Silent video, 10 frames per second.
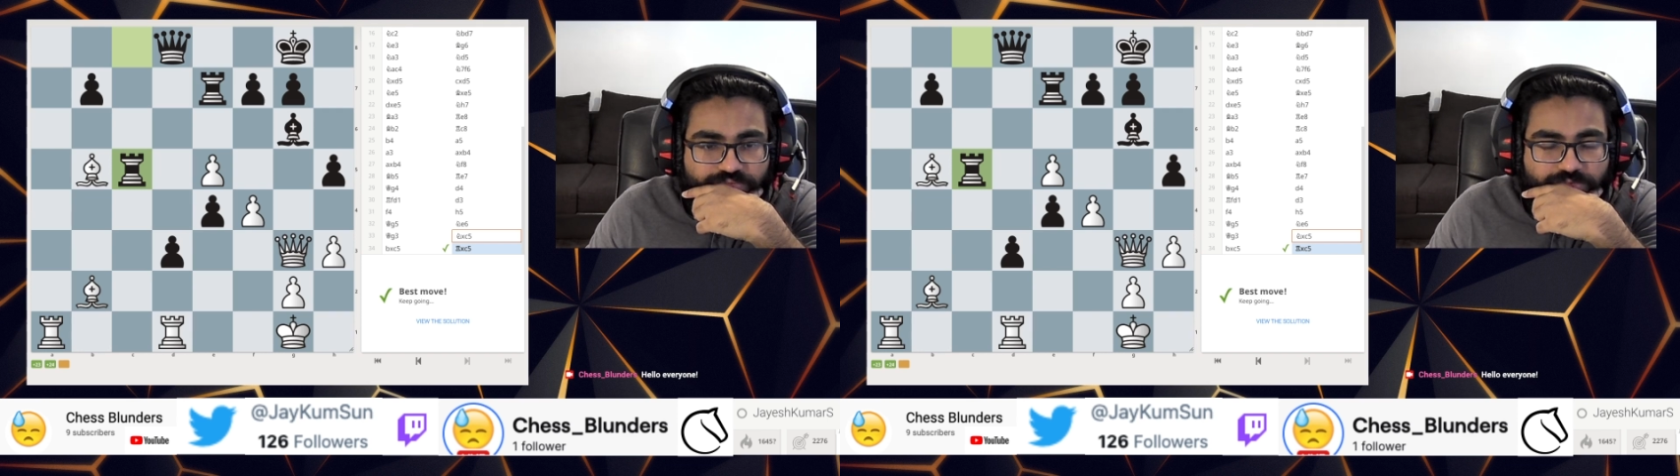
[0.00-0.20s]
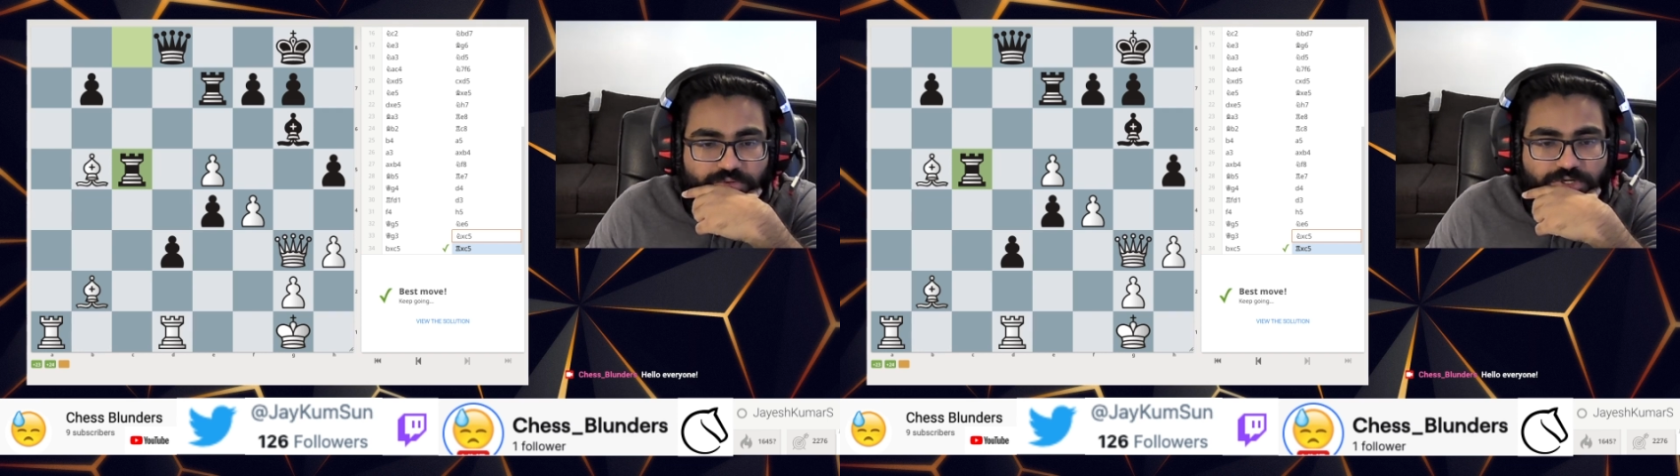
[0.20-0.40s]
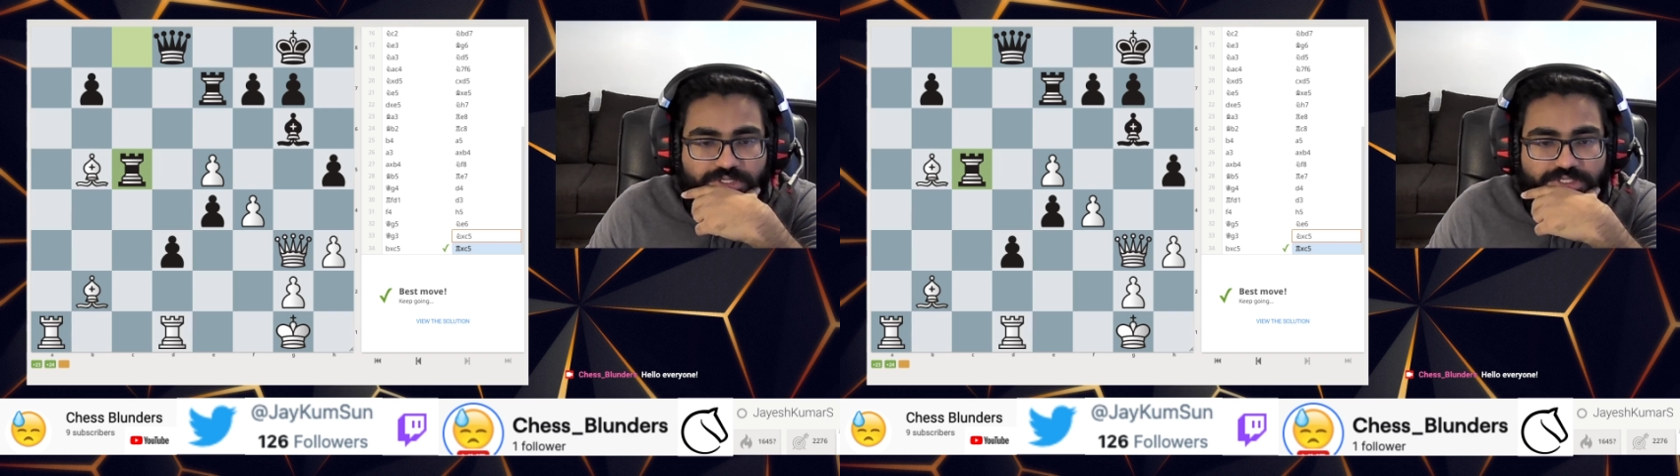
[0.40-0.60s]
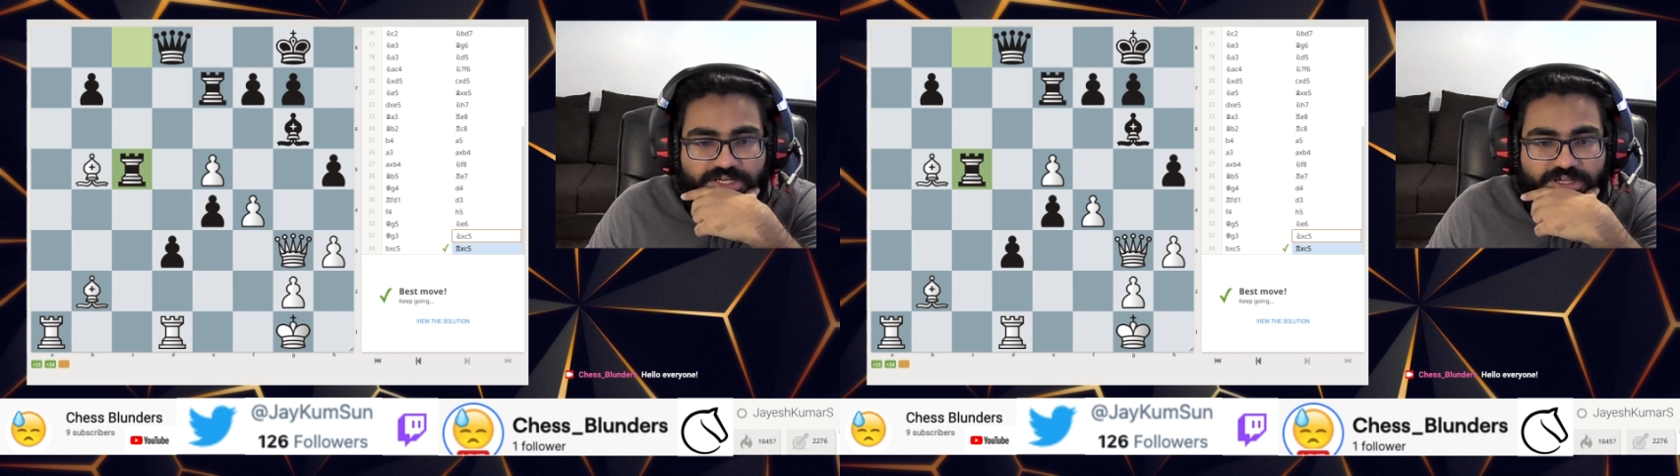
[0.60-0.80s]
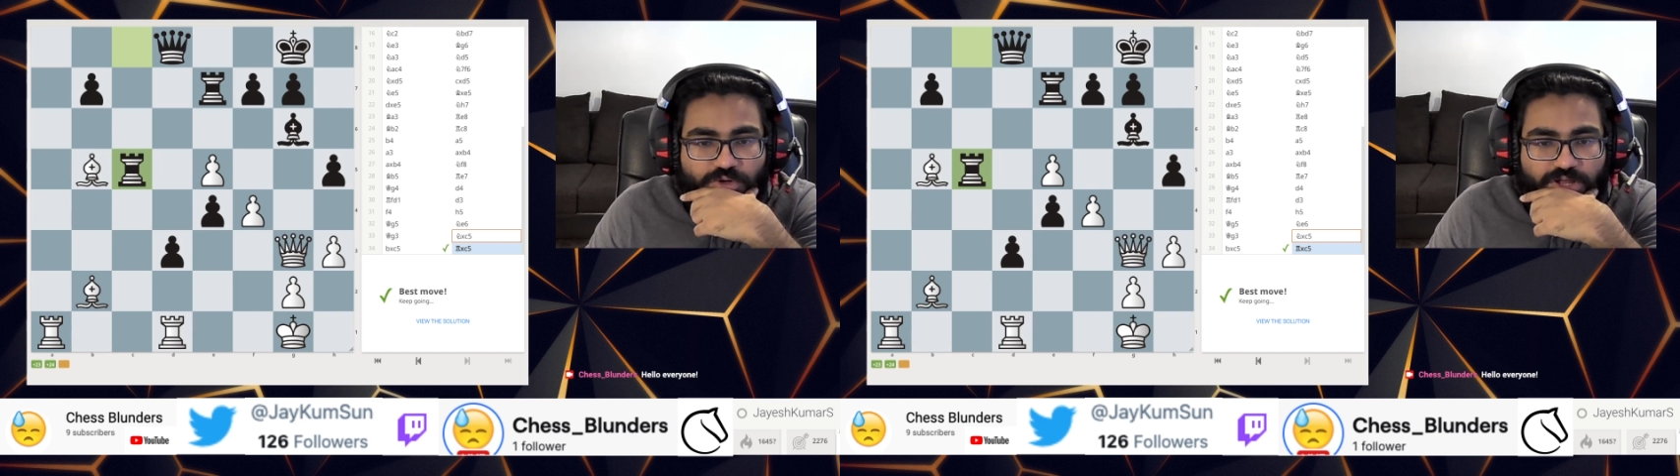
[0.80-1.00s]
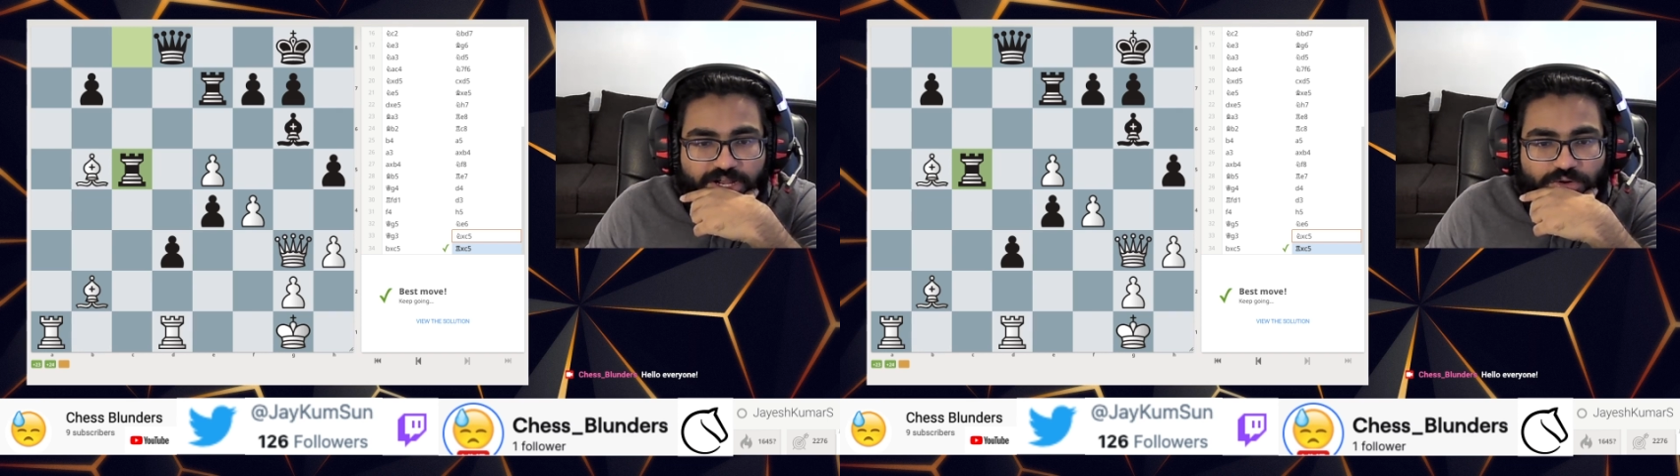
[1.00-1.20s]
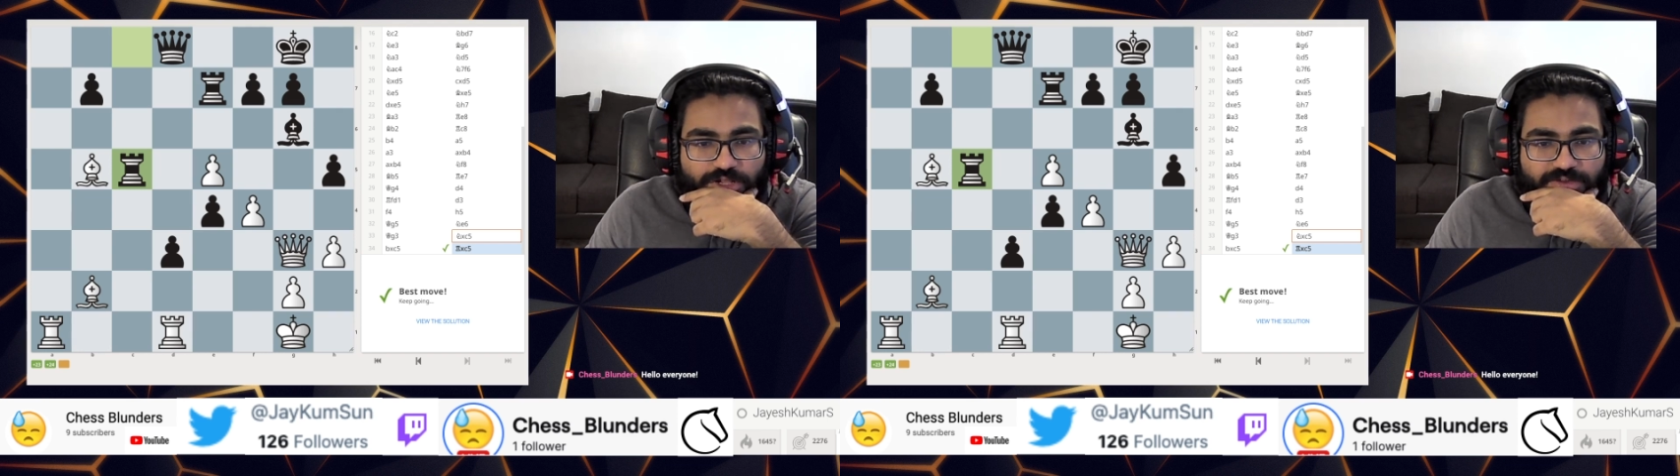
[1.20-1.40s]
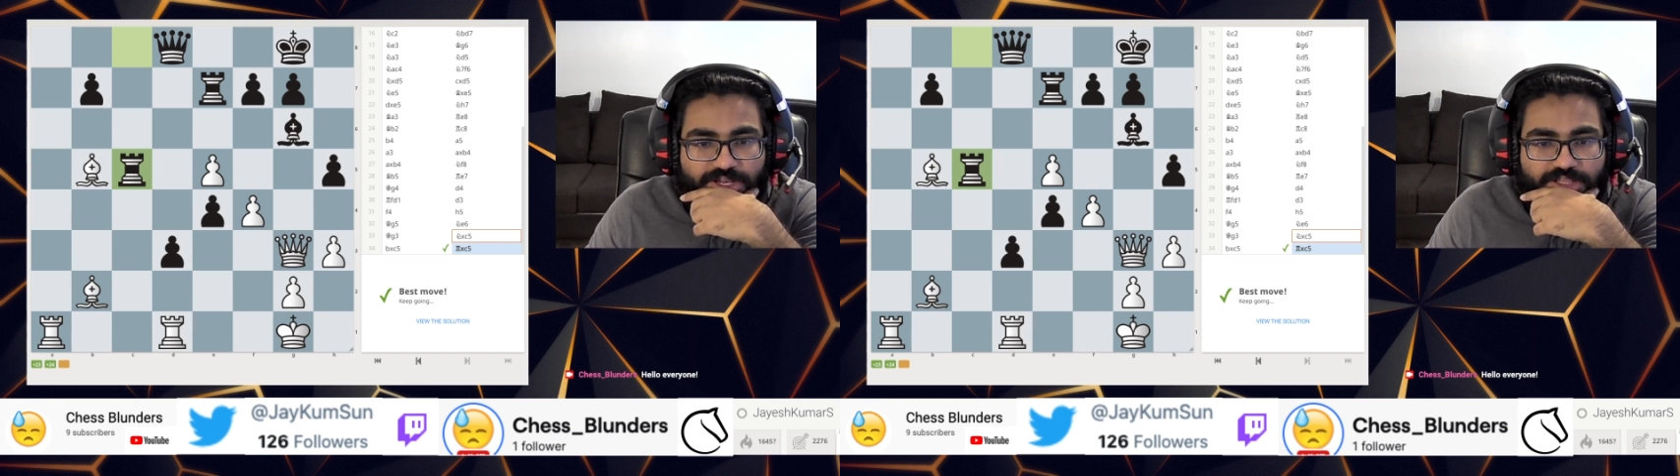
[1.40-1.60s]
What else? I don't know. I don't
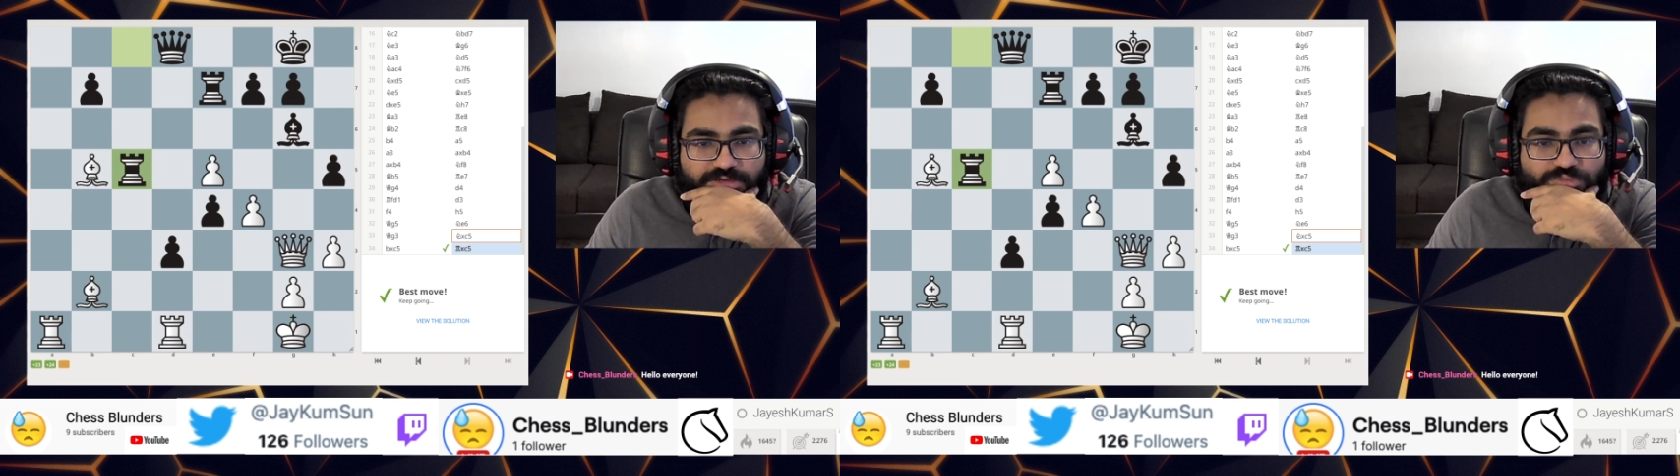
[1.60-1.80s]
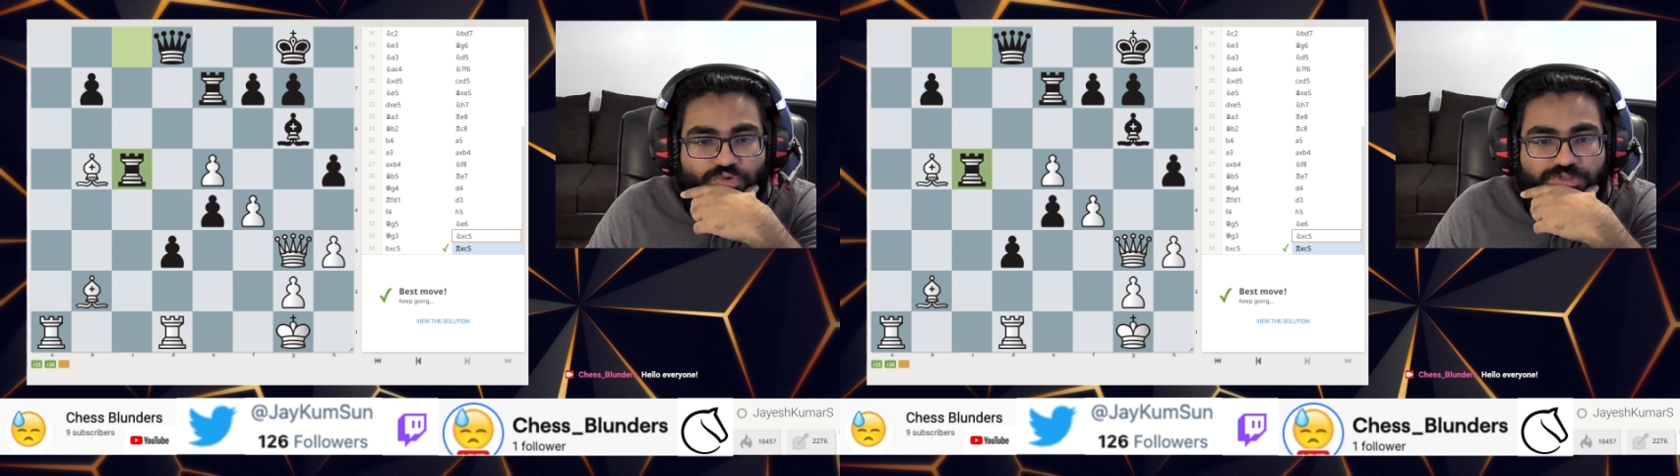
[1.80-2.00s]
have any other moves